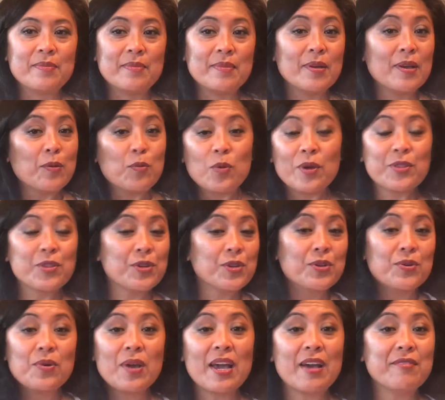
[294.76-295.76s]
whether
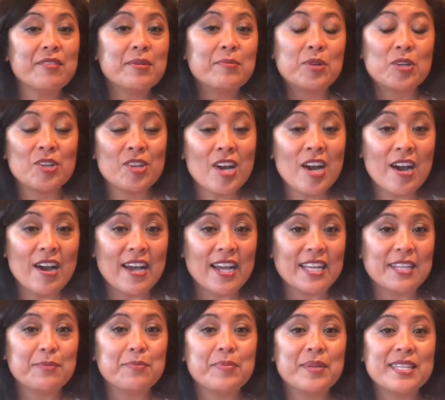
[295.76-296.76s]
you have them or
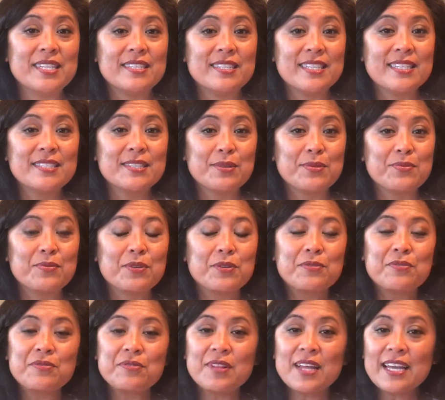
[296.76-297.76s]
not, but does it
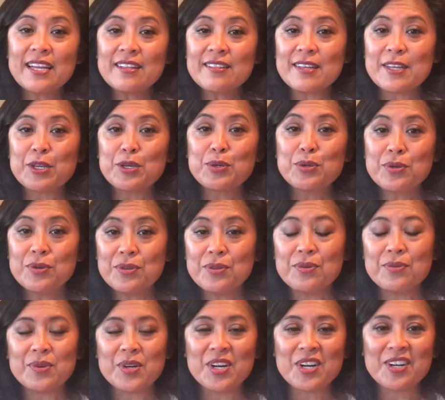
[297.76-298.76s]
reflect like who
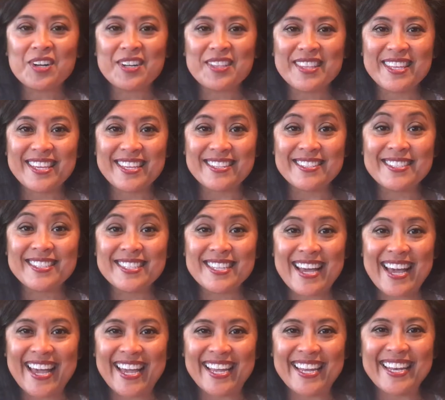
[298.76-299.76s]
you are on the
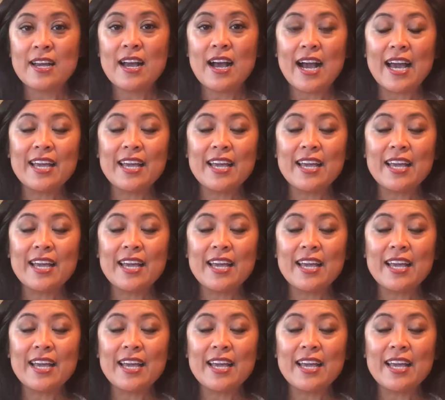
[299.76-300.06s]
inside?